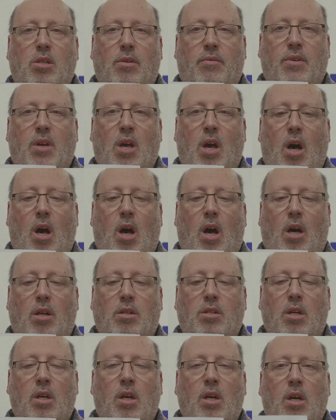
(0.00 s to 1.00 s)
of
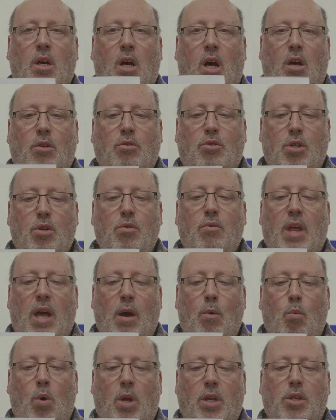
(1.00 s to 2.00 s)
card. I'll do
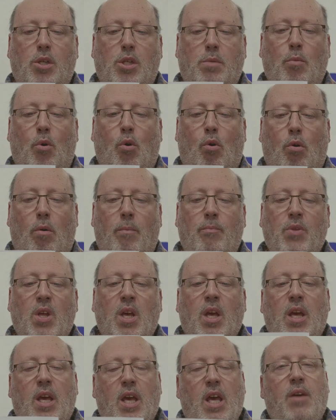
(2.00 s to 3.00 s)
that once more.
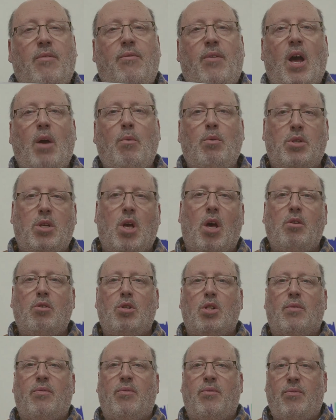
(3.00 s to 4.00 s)
If I was going
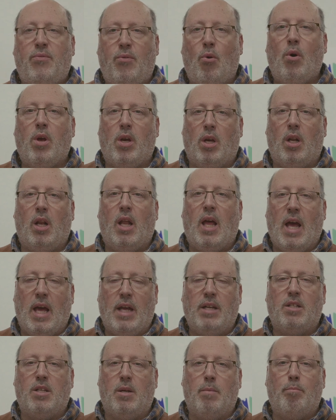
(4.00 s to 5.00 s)
to foil
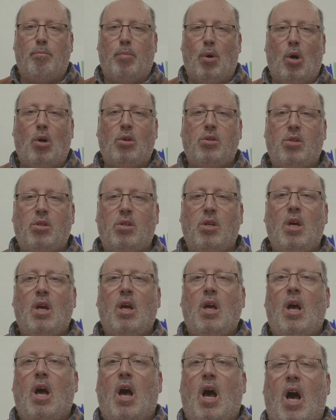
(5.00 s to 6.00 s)
and emboss,
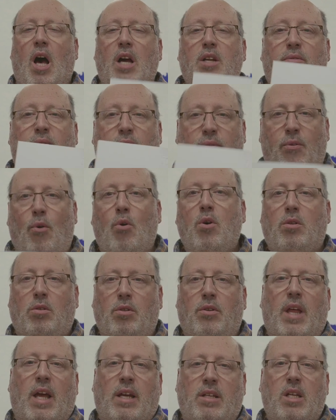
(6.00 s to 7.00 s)
I'd
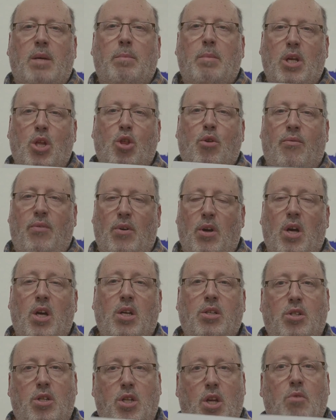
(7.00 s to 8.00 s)
foil that image
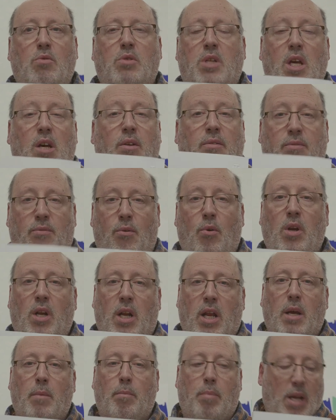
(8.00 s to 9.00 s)
first using a
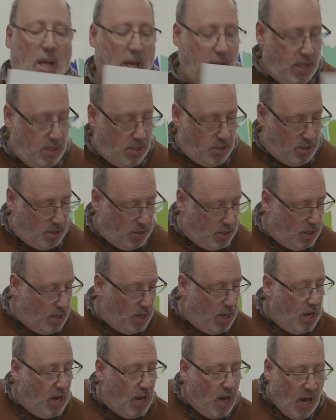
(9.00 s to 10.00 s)
foiling plate,
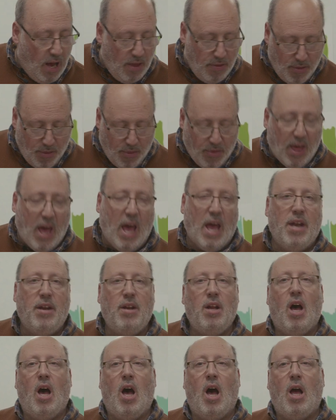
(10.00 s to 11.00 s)
and
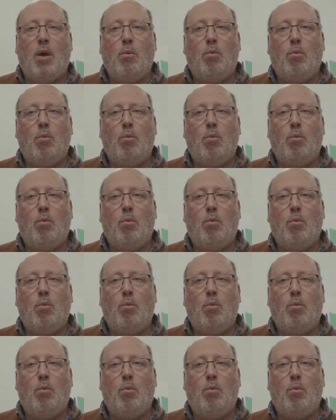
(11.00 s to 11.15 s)
then I